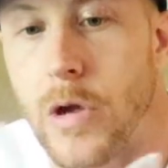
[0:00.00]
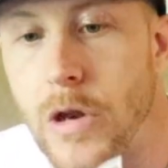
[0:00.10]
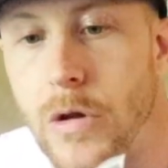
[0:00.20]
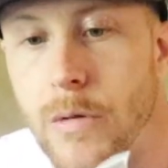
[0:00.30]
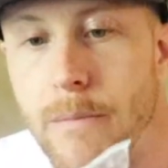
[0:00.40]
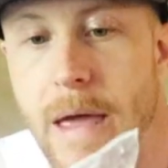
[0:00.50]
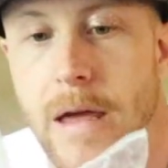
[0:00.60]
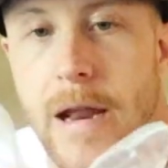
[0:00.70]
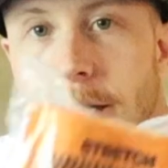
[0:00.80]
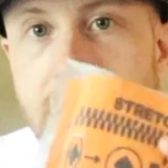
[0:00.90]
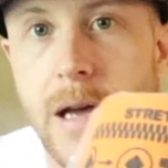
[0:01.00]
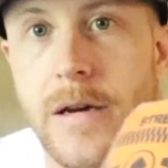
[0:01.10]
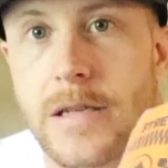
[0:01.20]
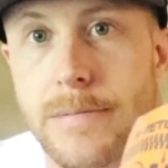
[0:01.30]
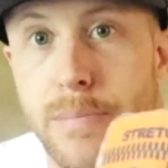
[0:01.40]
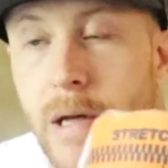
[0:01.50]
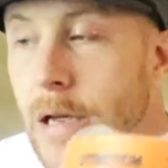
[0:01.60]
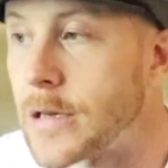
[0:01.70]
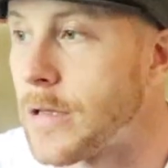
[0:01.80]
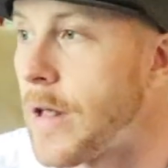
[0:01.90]
you can make it as a
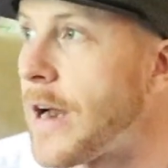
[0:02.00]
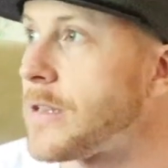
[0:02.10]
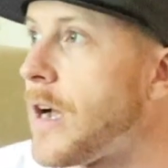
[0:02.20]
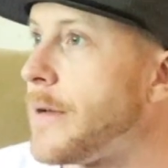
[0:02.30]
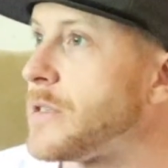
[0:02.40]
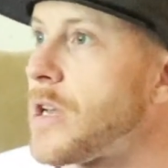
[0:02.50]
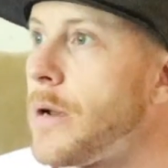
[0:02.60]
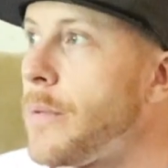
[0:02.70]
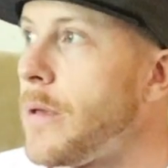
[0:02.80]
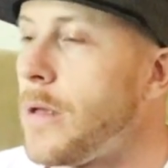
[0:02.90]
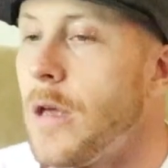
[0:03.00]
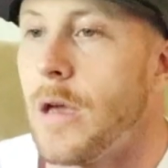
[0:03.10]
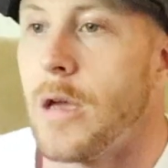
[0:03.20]
splint, because a lot of times it's going to be